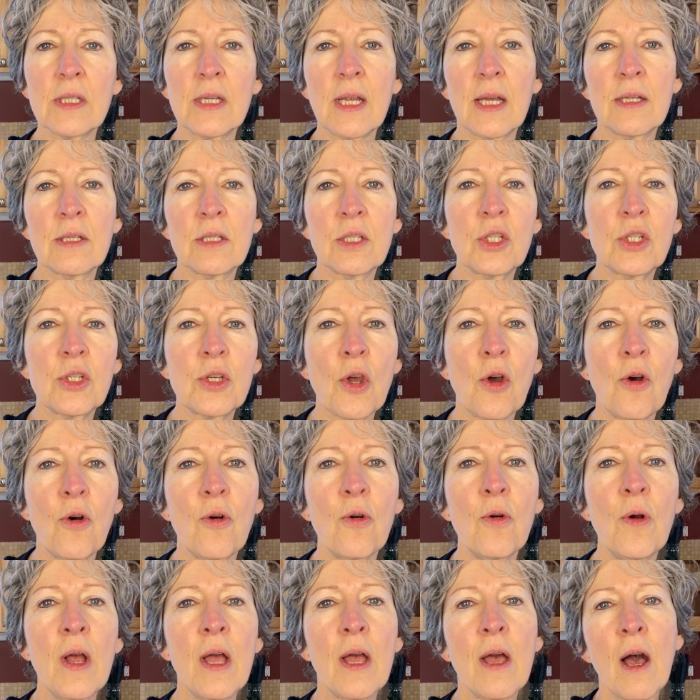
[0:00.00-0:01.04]
And
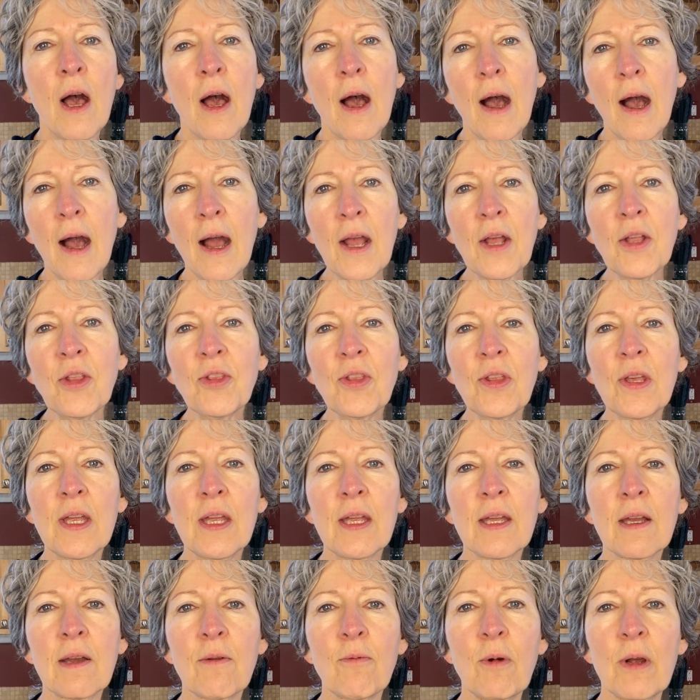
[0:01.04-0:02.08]
so I
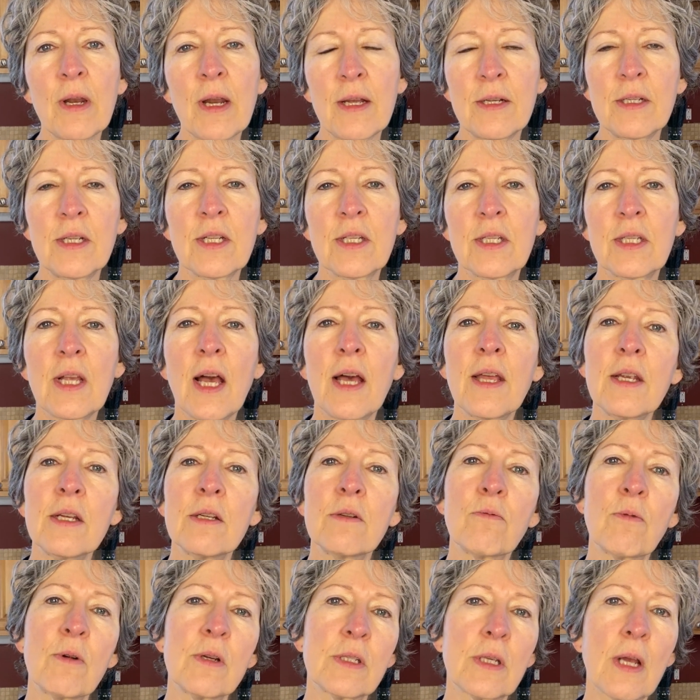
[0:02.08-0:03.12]
think what I decided
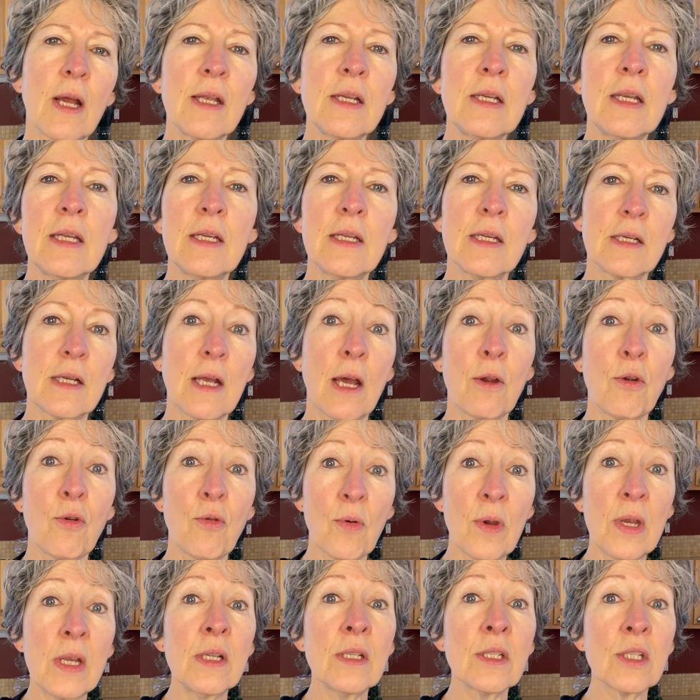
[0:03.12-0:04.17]
was I needed a
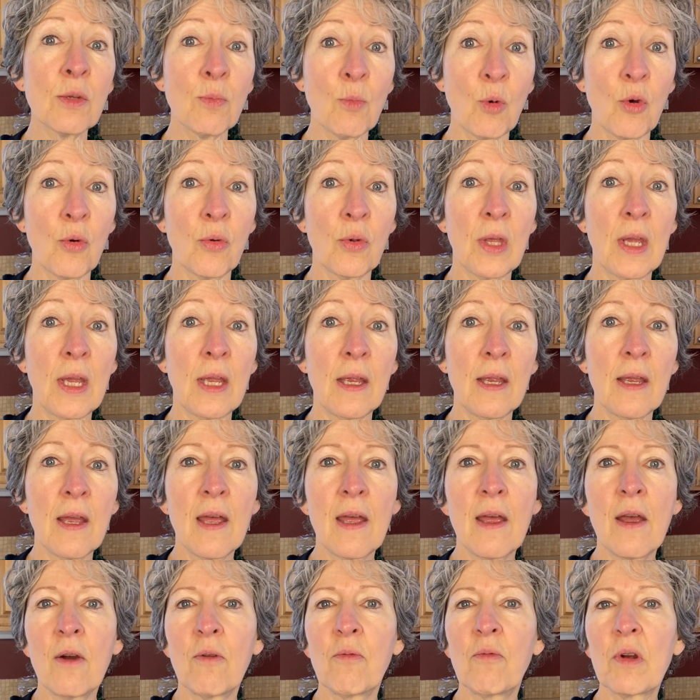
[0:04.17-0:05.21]
green smoothie
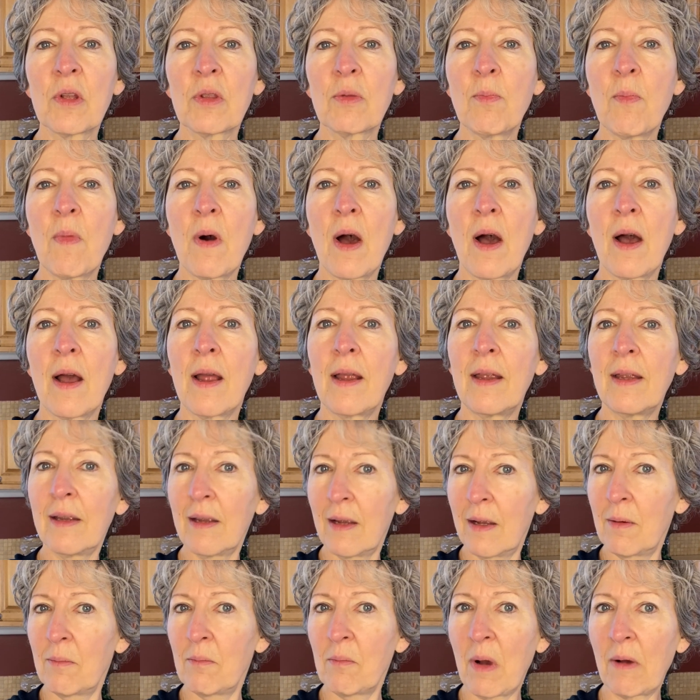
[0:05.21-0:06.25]
with my
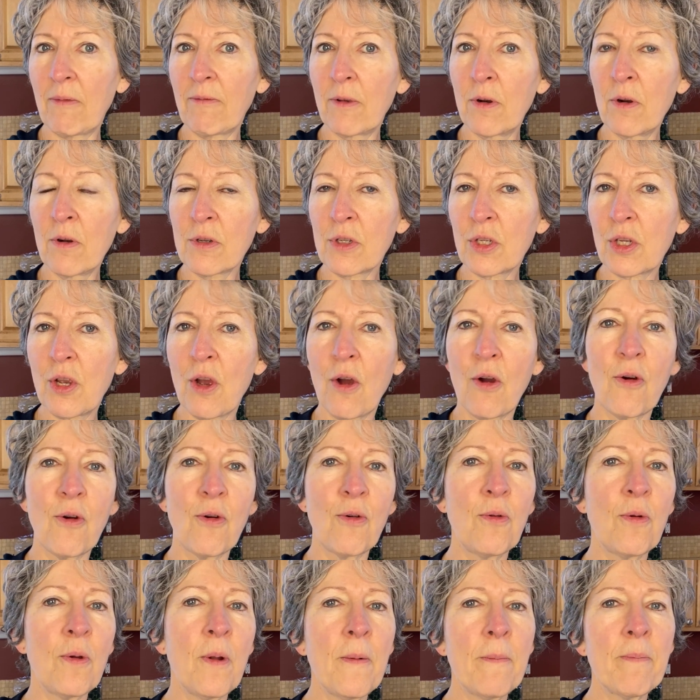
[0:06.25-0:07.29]
muffin or
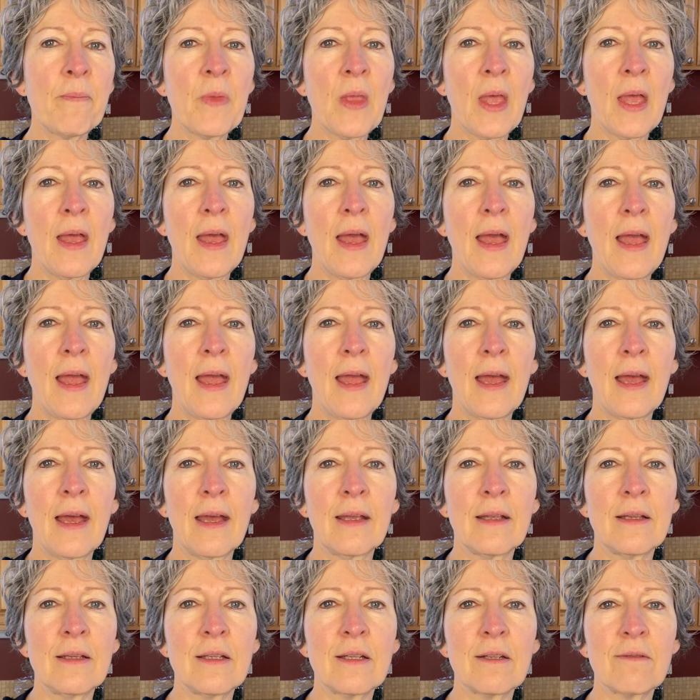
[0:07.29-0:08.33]
scone,
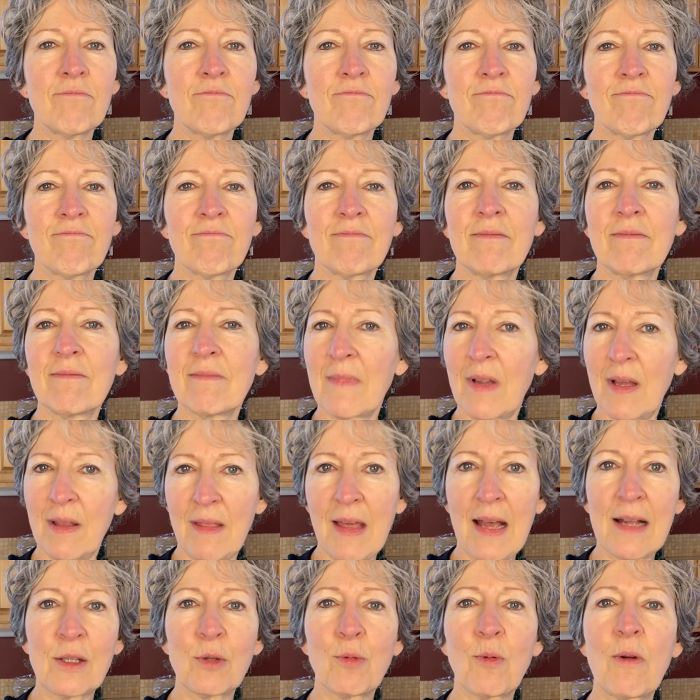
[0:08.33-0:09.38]
and
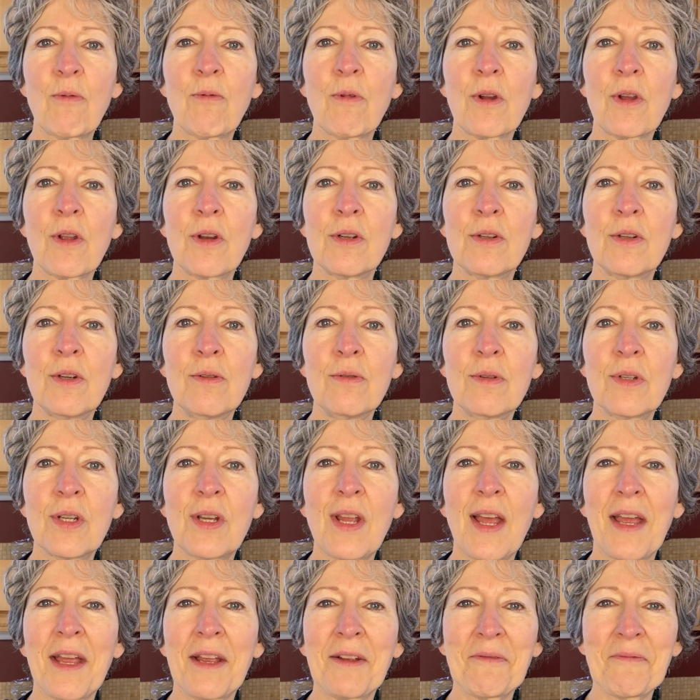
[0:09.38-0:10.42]
that's what we're going to do
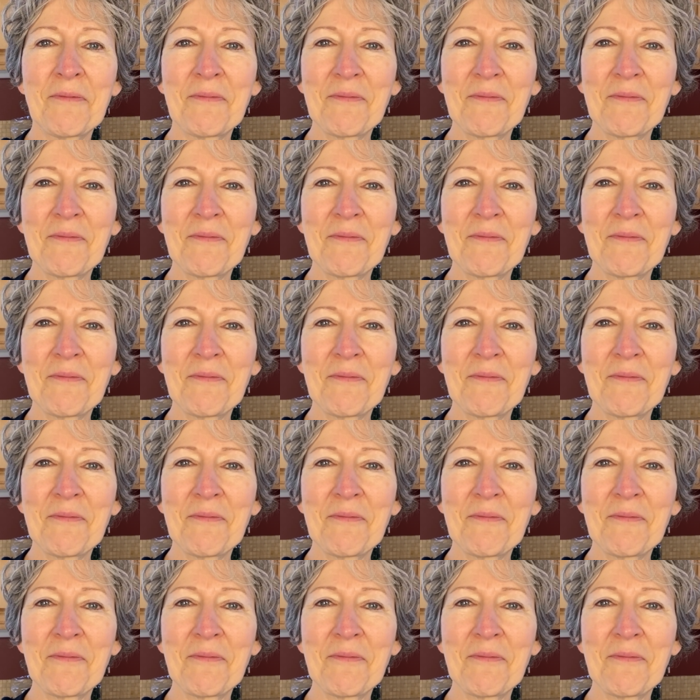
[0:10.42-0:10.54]
today.